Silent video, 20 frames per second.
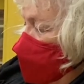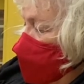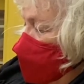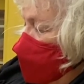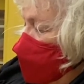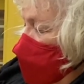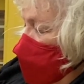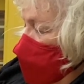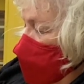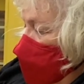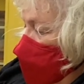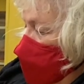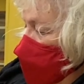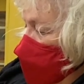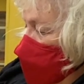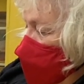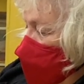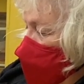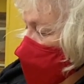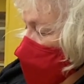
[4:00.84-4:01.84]
Thank you,
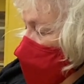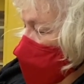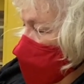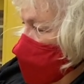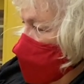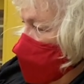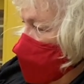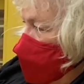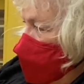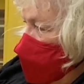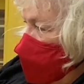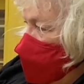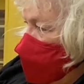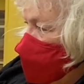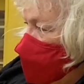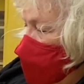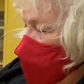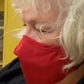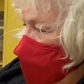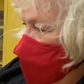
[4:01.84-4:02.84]
he
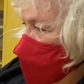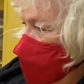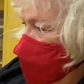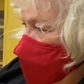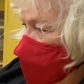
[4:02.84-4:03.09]
said.